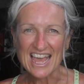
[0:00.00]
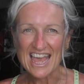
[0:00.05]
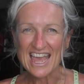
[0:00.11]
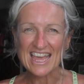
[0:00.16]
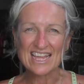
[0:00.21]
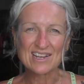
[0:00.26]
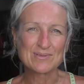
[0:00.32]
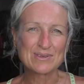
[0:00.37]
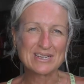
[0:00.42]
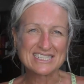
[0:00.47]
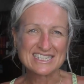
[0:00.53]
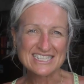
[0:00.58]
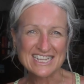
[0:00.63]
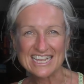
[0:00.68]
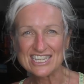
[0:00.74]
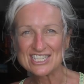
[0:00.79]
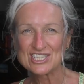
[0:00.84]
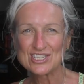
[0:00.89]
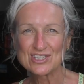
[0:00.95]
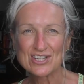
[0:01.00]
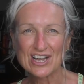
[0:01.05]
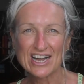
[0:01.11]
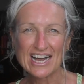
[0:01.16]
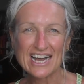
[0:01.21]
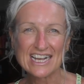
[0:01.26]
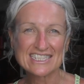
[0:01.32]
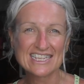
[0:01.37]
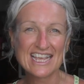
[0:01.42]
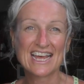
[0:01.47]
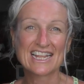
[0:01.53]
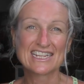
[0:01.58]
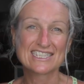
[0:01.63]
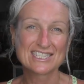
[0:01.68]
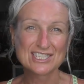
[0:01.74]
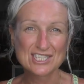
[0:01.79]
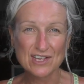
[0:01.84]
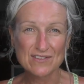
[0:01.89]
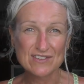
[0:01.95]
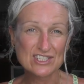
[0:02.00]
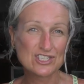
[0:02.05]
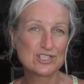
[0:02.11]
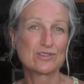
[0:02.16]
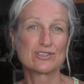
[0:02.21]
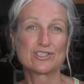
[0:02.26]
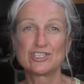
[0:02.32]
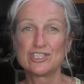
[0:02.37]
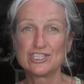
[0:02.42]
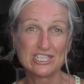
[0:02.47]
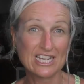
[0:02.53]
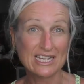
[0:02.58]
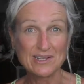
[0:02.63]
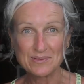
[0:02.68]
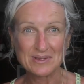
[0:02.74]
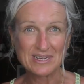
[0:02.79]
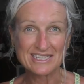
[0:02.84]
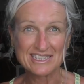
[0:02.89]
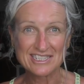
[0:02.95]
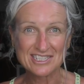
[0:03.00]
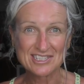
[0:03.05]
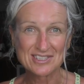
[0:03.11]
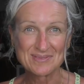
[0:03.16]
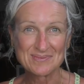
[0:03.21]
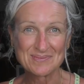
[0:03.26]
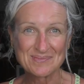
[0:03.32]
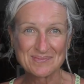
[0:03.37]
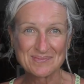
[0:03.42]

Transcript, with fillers: and we teach you guys how to service your sheet witch.